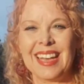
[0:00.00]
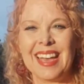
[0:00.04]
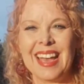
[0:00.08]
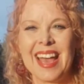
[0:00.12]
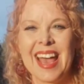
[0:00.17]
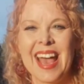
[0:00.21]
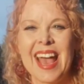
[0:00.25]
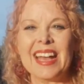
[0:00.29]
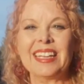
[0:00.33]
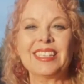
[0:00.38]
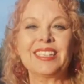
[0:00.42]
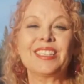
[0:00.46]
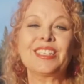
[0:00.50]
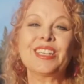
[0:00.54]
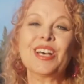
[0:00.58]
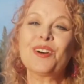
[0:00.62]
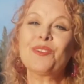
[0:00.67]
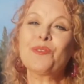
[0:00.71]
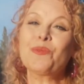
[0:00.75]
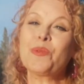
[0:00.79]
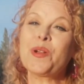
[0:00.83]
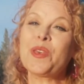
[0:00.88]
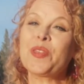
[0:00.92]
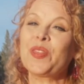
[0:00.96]
And
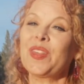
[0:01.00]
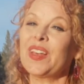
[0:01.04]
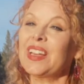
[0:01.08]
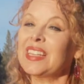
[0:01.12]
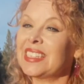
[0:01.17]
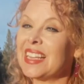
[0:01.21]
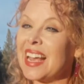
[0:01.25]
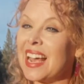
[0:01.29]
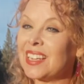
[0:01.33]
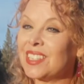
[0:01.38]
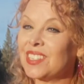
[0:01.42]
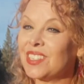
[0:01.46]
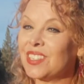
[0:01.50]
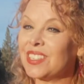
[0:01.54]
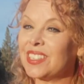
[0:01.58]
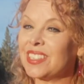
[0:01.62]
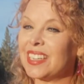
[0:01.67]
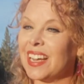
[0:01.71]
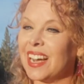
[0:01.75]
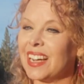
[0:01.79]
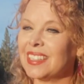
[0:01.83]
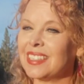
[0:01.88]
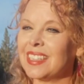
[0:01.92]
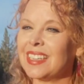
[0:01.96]
so with these
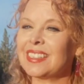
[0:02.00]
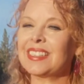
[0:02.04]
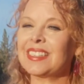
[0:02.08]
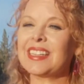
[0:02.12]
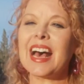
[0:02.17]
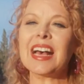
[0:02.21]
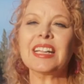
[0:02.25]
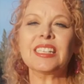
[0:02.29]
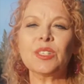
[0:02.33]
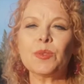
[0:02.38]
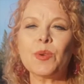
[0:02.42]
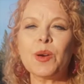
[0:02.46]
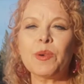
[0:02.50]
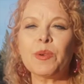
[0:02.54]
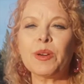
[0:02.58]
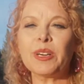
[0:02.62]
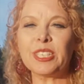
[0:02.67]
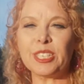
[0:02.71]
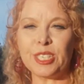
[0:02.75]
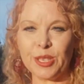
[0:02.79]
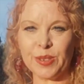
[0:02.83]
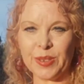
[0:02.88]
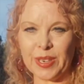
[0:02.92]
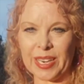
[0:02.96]
exercises, that's what we're
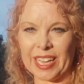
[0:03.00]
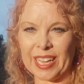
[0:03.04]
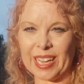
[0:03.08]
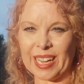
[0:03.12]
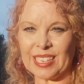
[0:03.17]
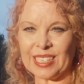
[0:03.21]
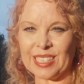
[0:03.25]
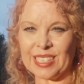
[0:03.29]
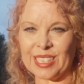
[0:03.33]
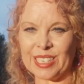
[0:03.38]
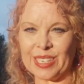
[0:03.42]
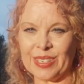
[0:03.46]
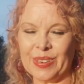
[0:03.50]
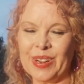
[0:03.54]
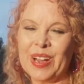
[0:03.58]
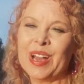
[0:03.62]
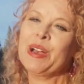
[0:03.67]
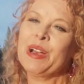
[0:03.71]
tuning into.